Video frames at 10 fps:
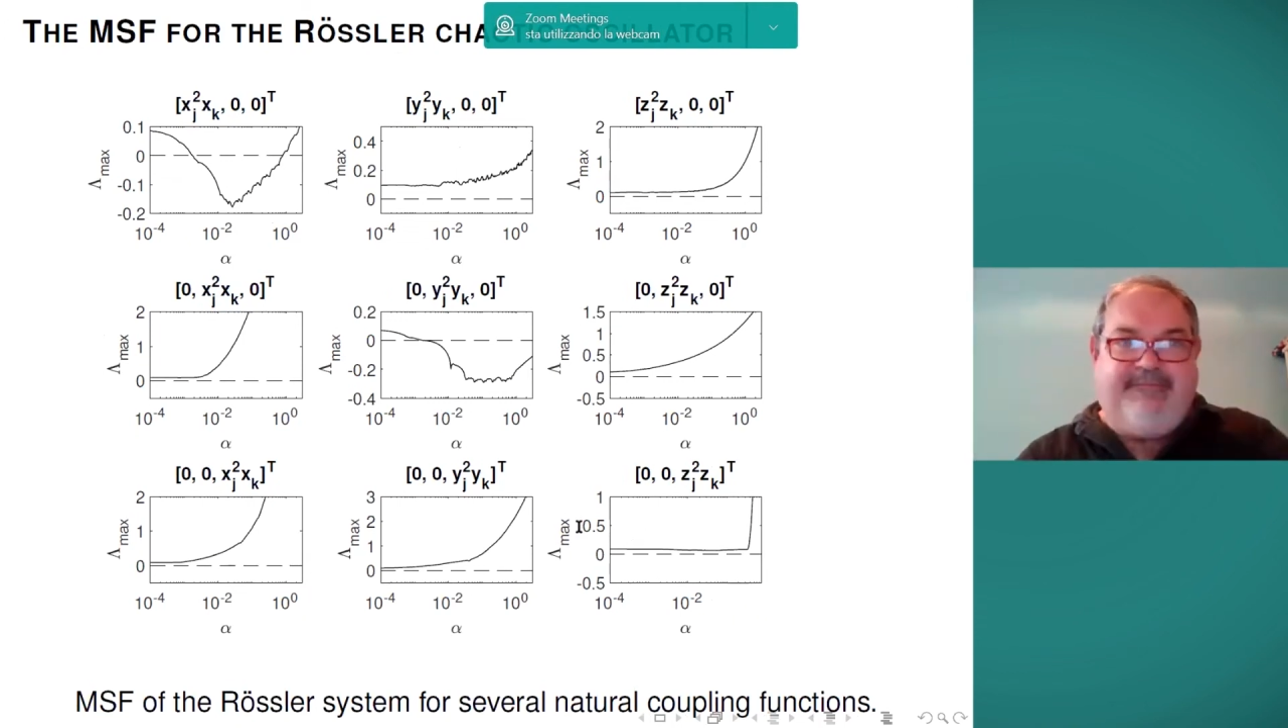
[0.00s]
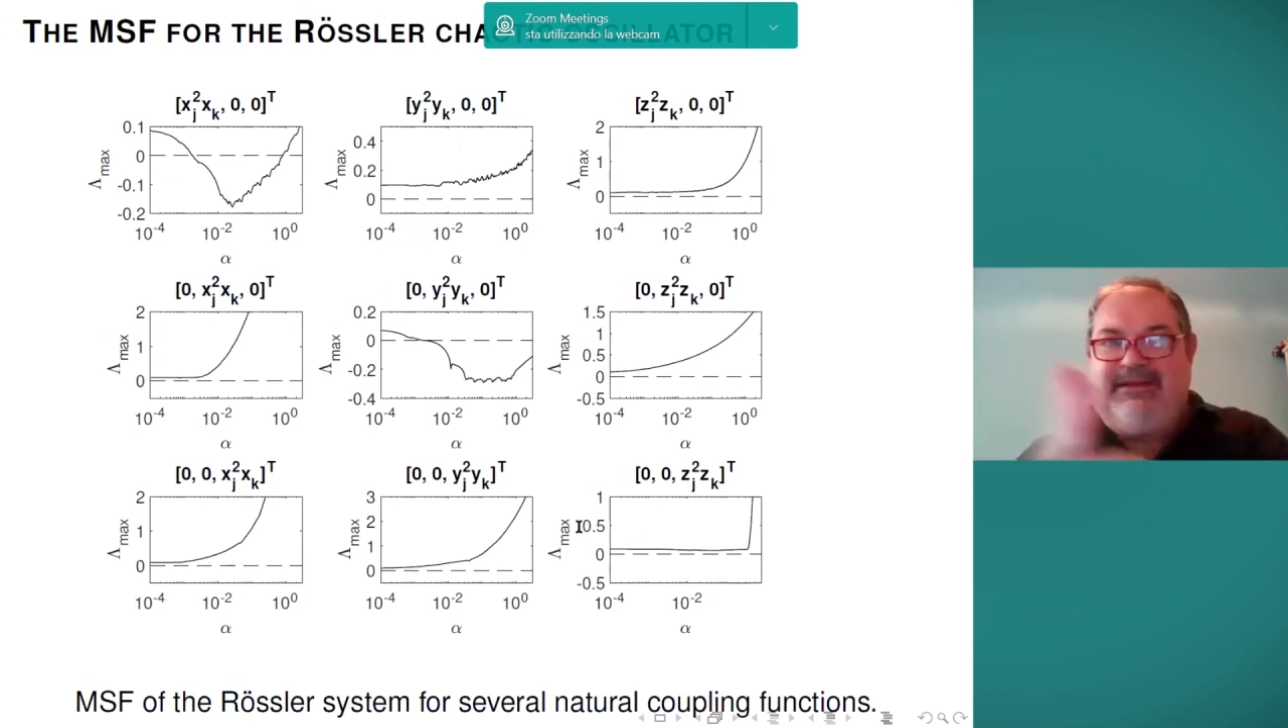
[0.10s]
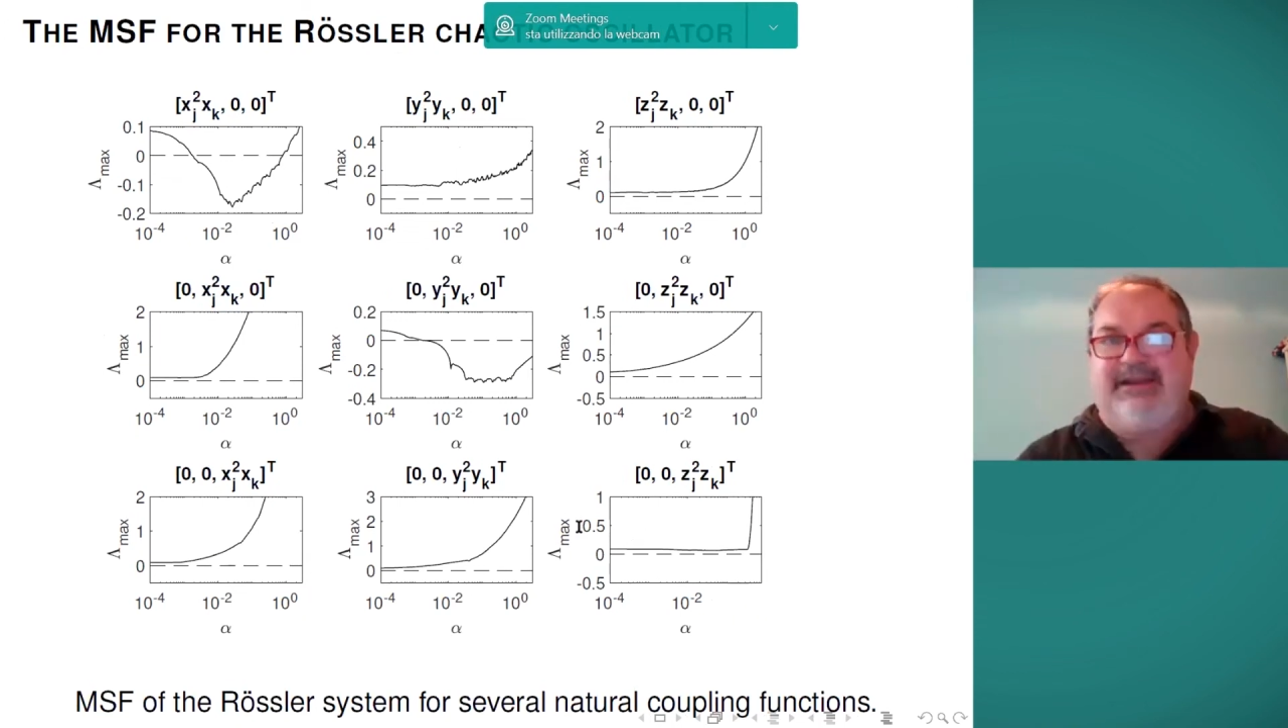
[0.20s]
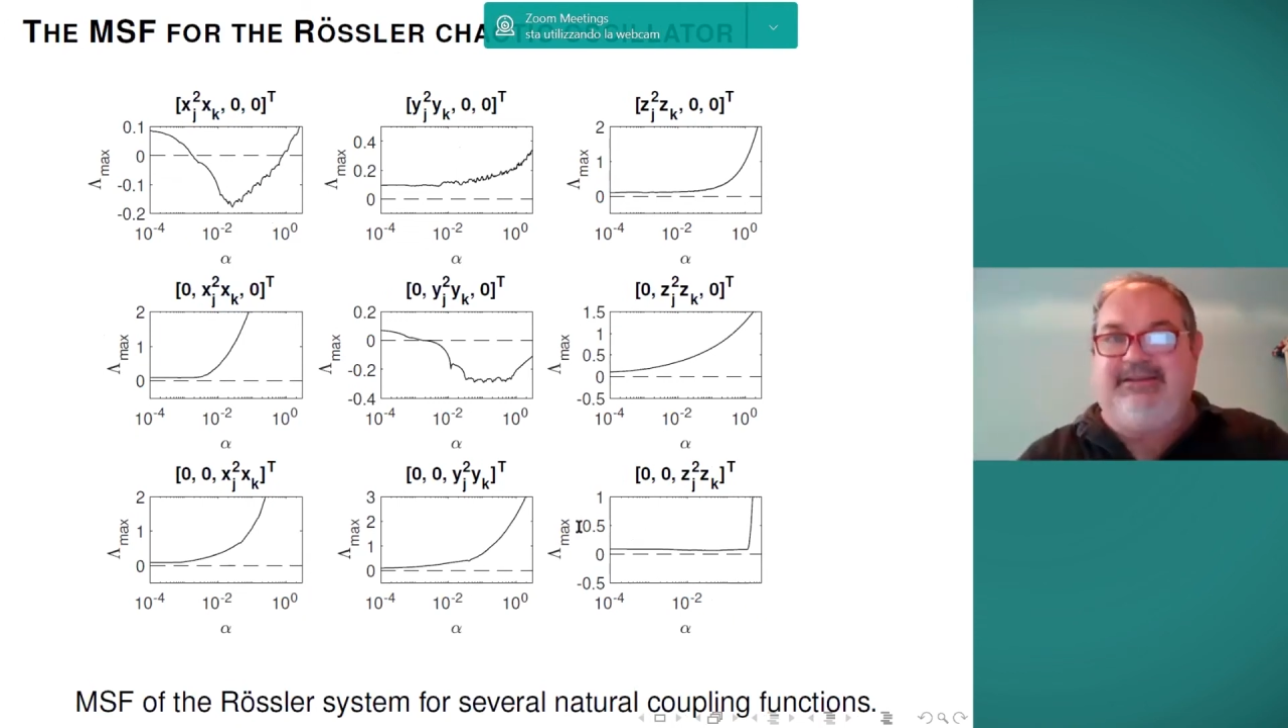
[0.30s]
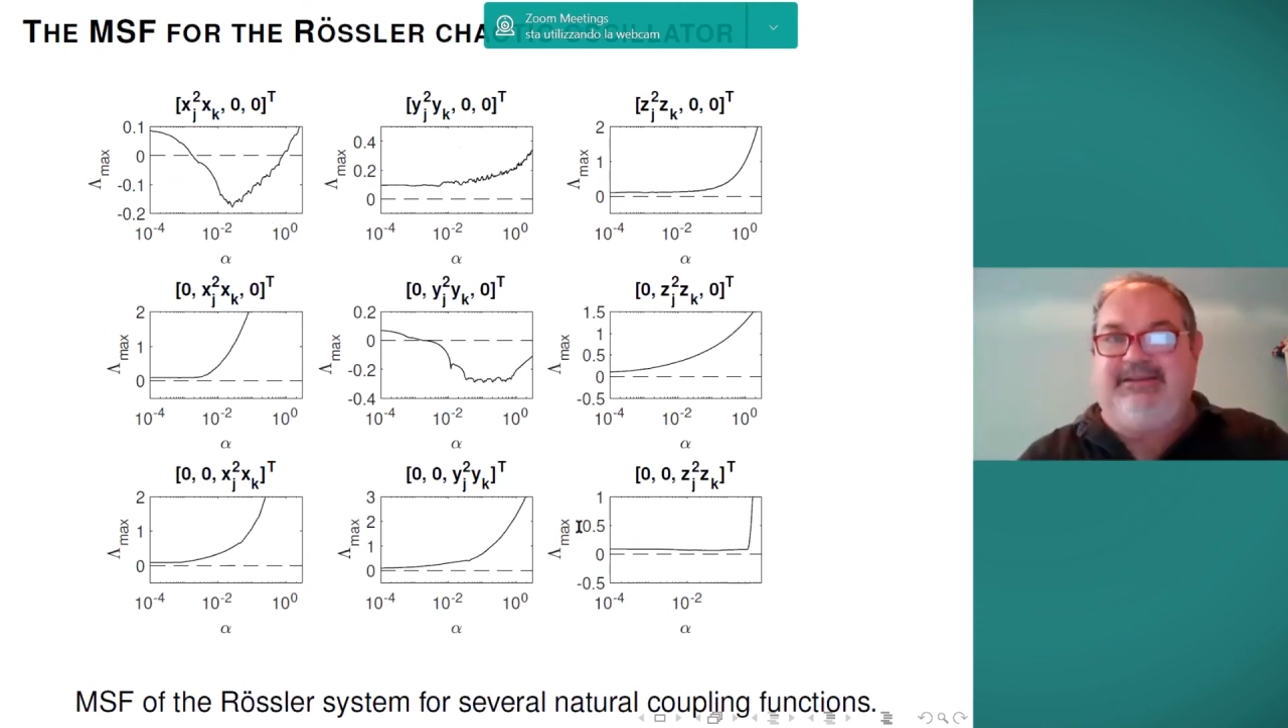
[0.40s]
but there are